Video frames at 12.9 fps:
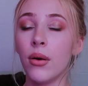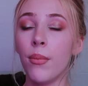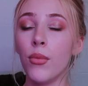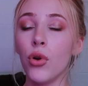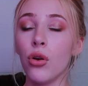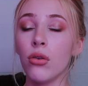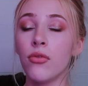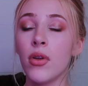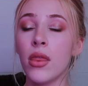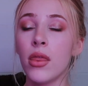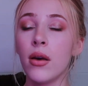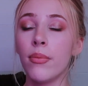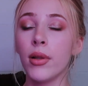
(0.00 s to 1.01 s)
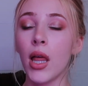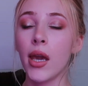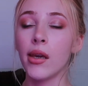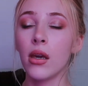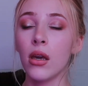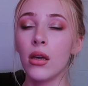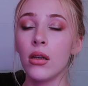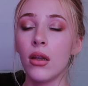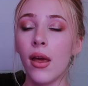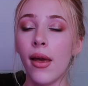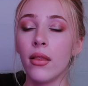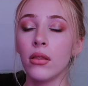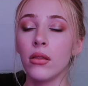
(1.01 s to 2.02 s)
move the blanket
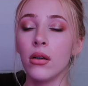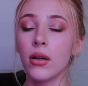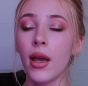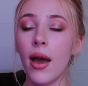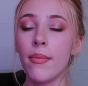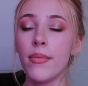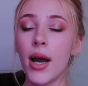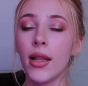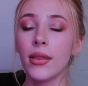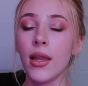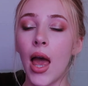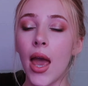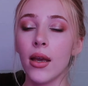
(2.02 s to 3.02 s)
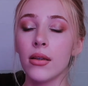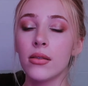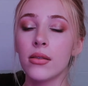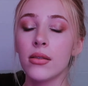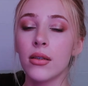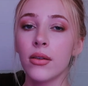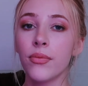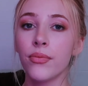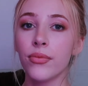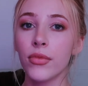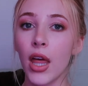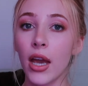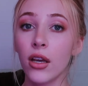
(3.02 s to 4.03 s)
and look at my legs.
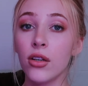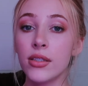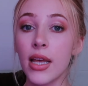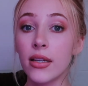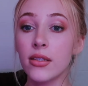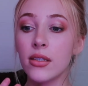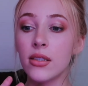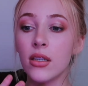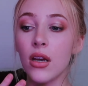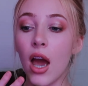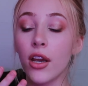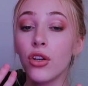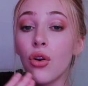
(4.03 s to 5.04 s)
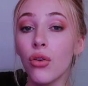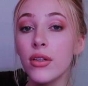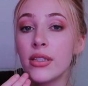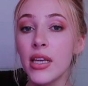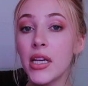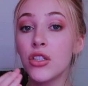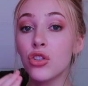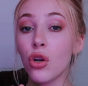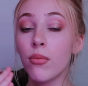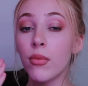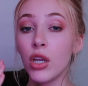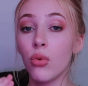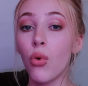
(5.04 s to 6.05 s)
Like, because that's, I can only say so
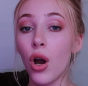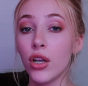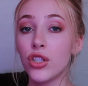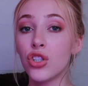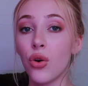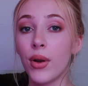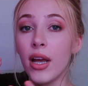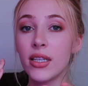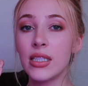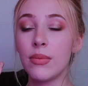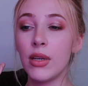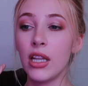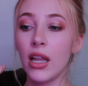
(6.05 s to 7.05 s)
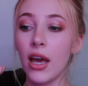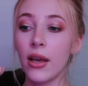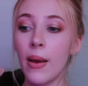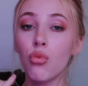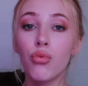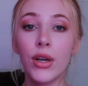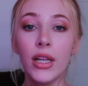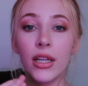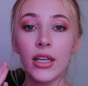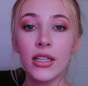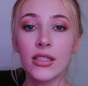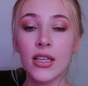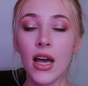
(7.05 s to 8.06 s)
many words, so it has to be like really
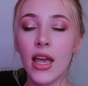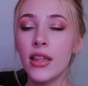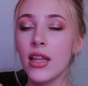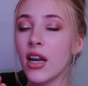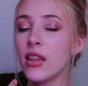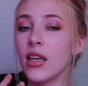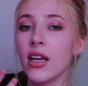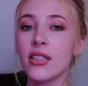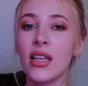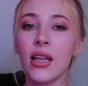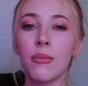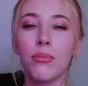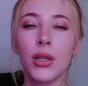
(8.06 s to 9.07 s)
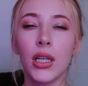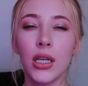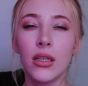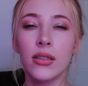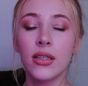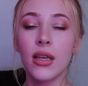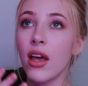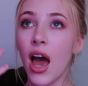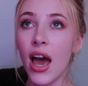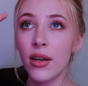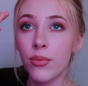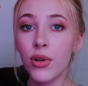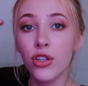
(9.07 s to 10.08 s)
concise. And then I think I said like, please. I
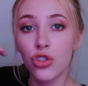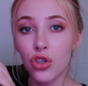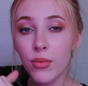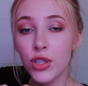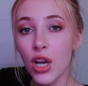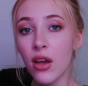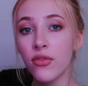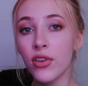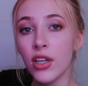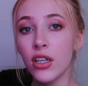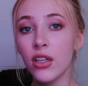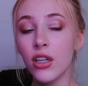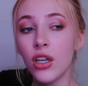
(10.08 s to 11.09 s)
had to put in so much effort